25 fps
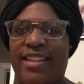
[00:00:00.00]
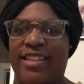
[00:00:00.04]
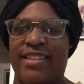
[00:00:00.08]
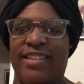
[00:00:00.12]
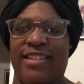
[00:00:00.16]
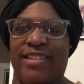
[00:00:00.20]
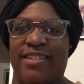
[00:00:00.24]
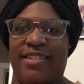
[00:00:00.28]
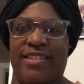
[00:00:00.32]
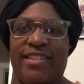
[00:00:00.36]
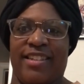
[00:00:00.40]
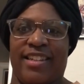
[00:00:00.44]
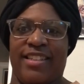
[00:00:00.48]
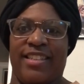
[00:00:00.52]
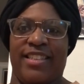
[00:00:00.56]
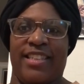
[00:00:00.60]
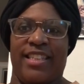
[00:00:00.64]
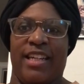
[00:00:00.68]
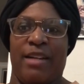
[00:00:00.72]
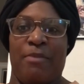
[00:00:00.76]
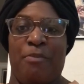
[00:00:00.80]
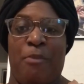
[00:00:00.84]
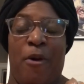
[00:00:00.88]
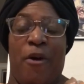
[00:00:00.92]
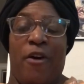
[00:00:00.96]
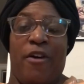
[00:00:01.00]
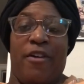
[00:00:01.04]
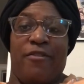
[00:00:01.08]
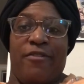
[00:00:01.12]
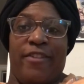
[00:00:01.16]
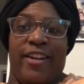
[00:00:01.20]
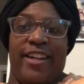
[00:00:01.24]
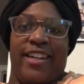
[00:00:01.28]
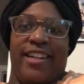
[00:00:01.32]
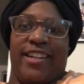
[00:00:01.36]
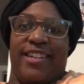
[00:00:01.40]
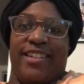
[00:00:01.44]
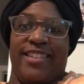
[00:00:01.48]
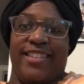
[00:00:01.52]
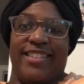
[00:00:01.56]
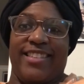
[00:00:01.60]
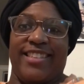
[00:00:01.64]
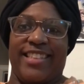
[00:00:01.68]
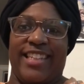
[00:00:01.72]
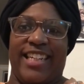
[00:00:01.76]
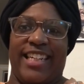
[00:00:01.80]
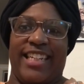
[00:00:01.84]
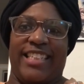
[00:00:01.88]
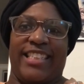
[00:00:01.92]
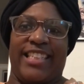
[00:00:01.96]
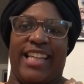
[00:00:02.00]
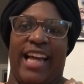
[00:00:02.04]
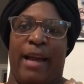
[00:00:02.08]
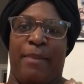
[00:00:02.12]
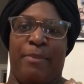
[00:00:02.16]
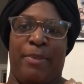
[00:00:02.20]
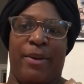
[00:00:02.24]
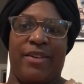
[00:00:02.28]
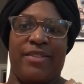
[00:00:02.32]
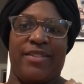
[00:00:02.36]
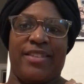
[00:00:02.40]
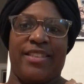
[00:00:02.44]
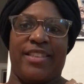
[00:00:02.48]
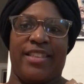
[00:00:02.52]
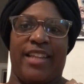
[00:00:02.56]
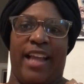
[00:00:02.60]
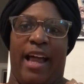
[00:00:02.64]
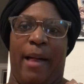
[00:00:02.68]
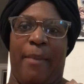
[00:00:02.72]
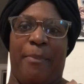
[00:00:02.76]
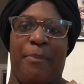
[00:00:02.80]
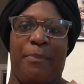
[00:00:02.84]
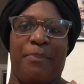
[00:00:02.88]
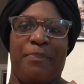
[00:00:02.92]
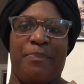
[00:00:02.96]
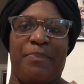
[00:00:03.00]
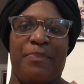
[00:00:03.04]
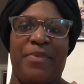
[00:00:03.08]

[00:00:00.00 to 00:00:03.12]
so you can see more videos as I post them.